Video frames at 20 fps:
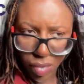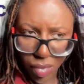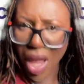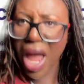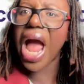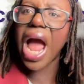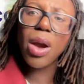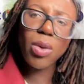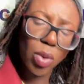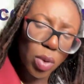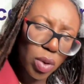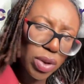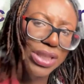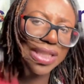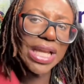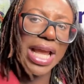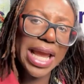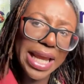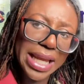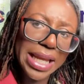I will
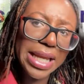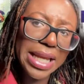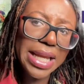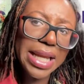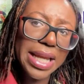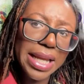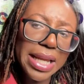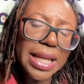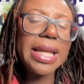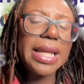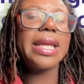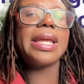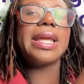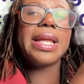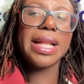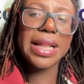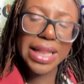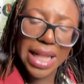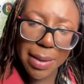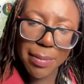say,
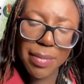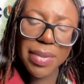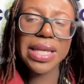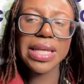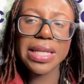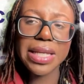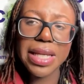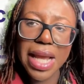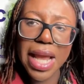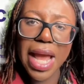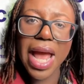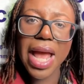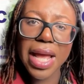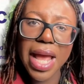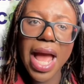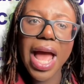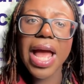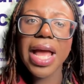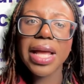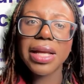let me
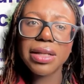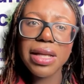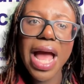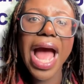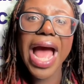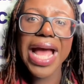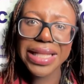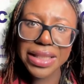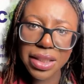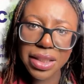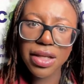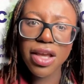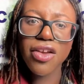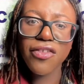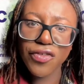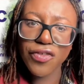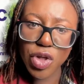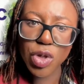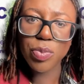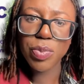add a
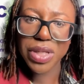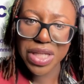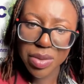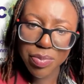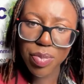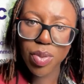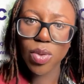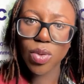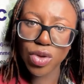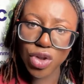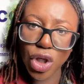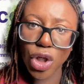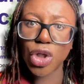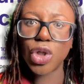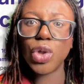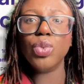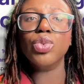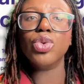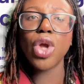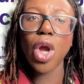few people so
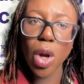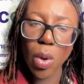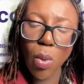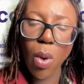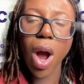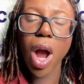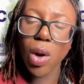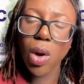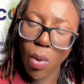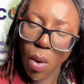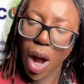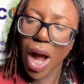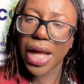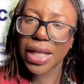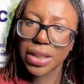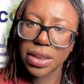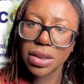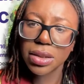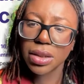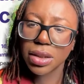you know
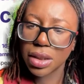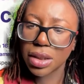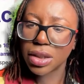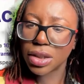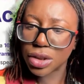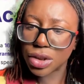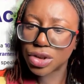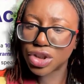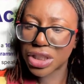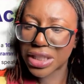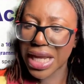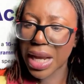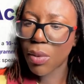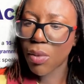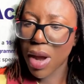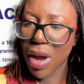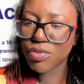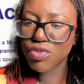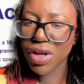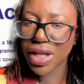Wagwan. Do you get
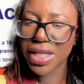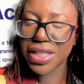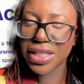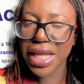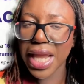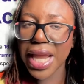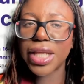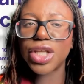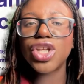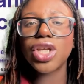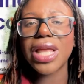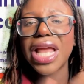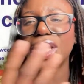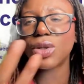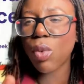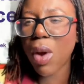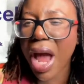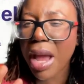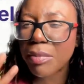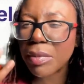what I'm trying to say? So that's
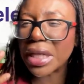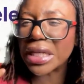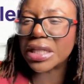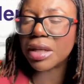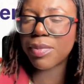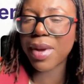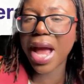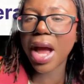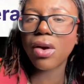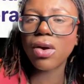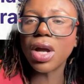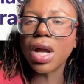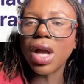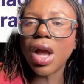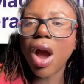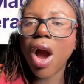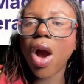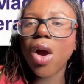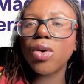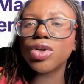what I mean about
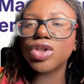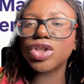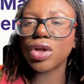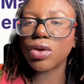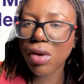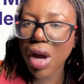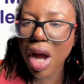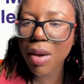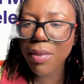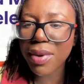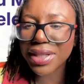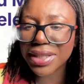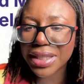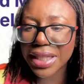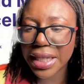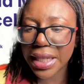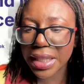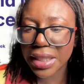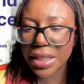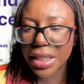also
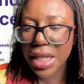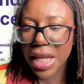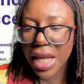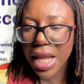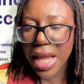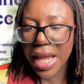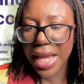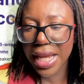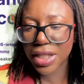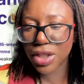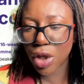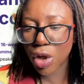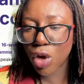commenting is a